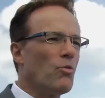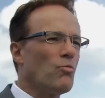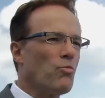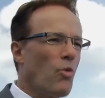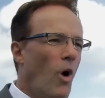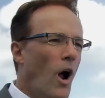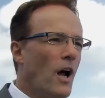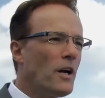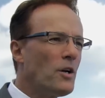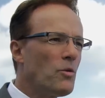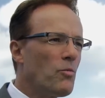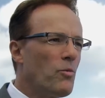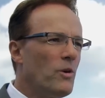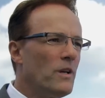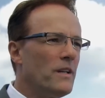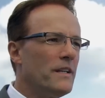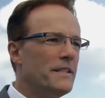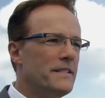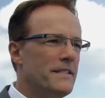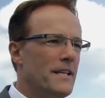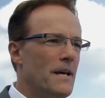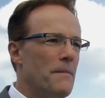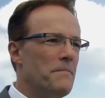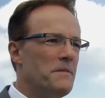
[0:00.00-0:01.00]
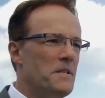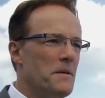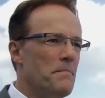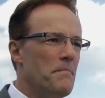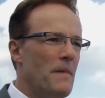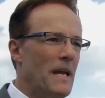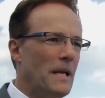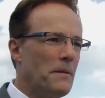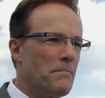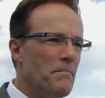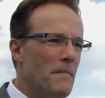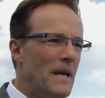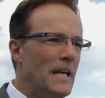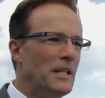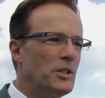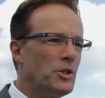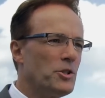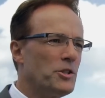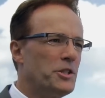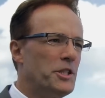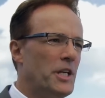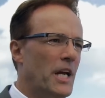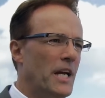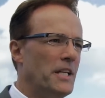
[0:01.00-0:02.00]
Rauner will attempt to make
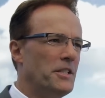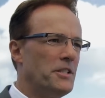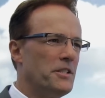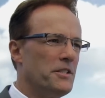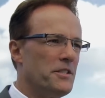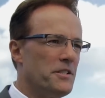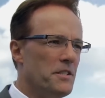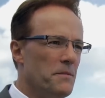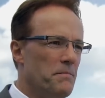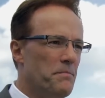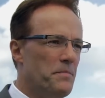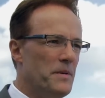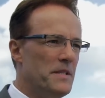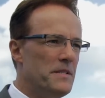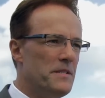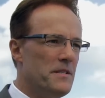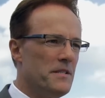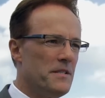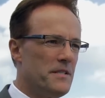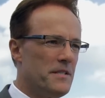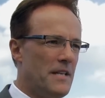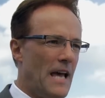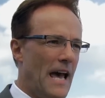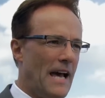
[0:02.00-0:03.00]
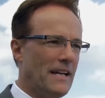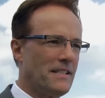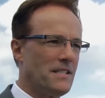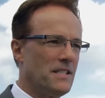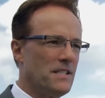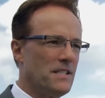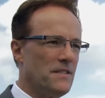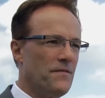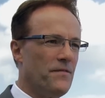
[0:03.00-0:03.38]
major changes to business taxes